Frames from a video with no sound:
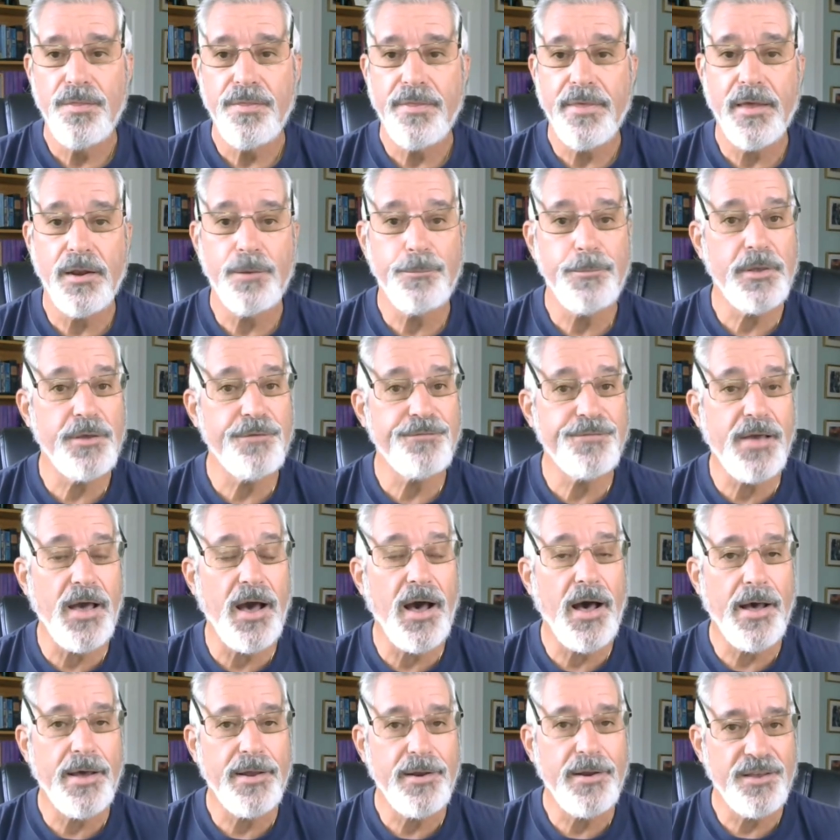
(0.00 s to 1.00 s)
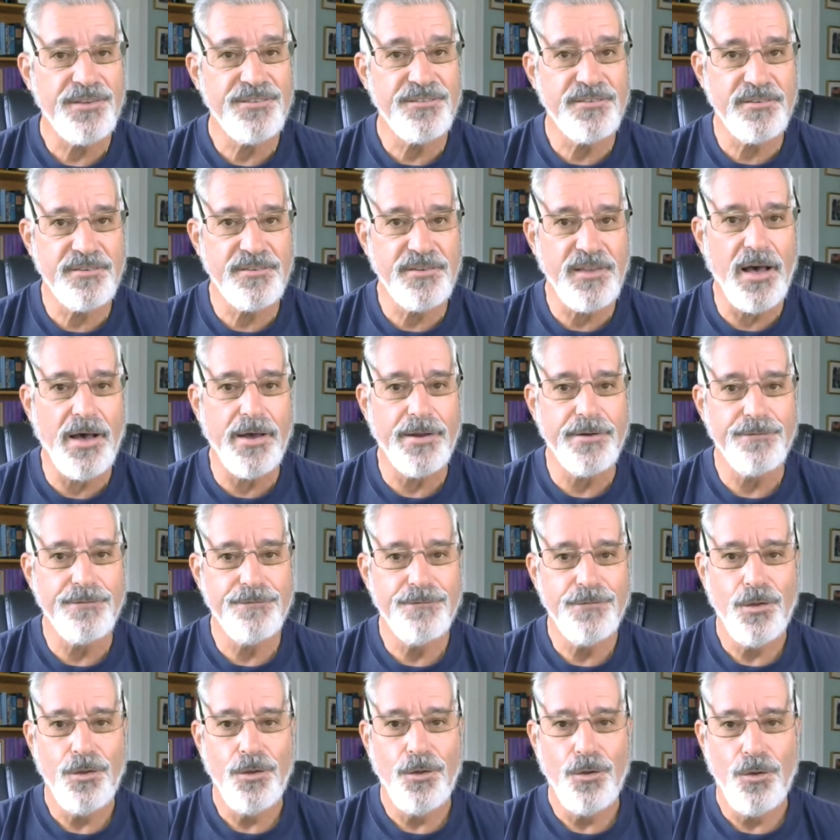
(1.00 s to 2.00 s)
the enemy of God, Satan,
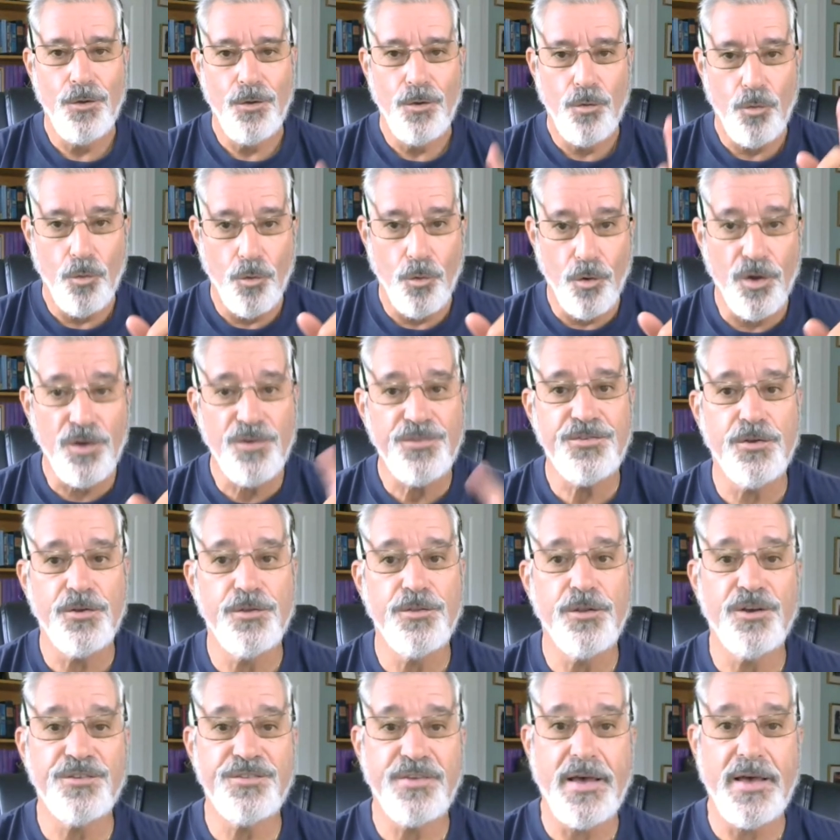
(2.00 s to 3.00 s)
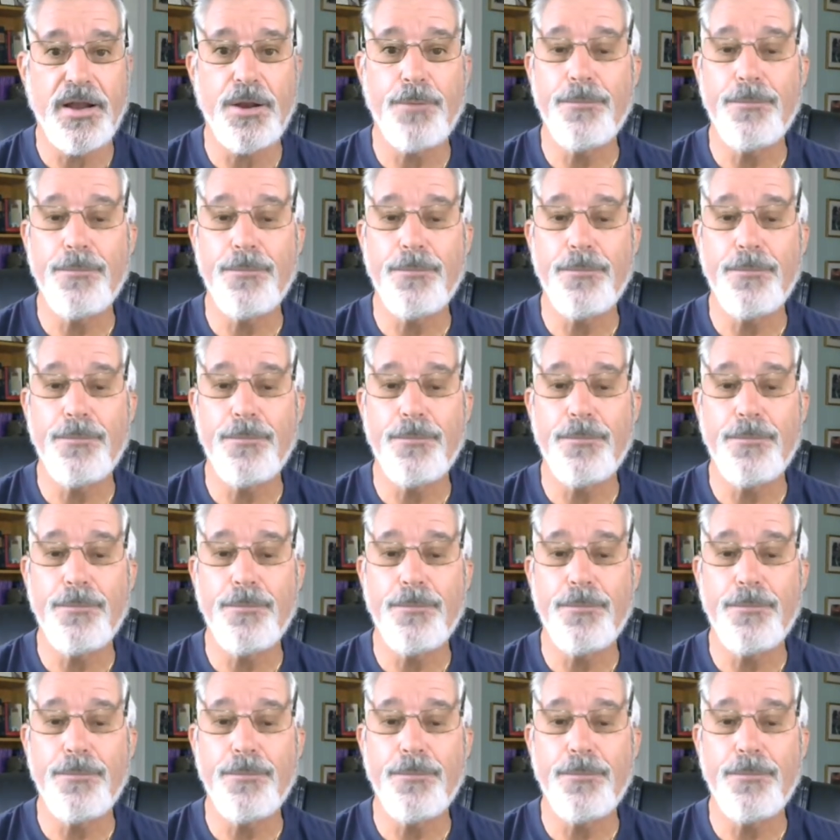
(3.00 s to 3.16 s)
also knows how